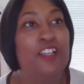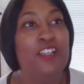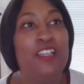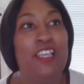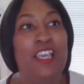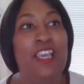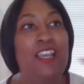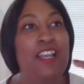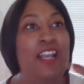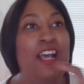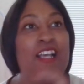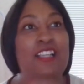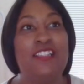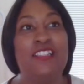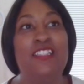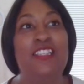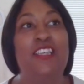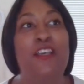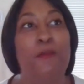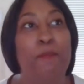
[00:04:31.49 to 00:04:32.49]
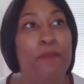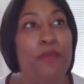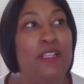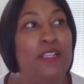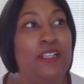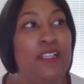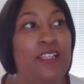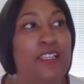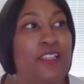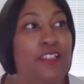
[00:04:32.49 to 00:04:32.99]
Can I see the
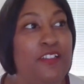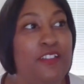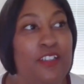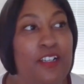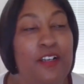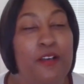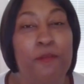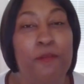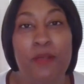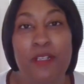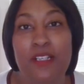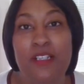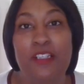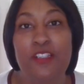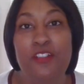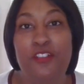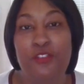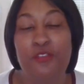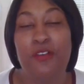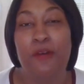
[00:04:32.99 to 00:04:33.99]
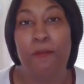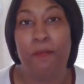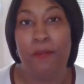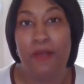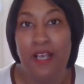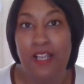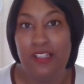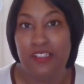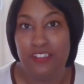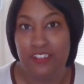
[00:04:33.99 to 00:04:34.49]
ability to
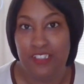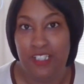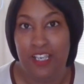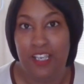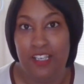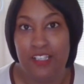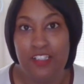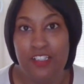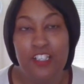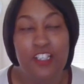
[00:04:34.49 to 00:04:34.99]
apologize?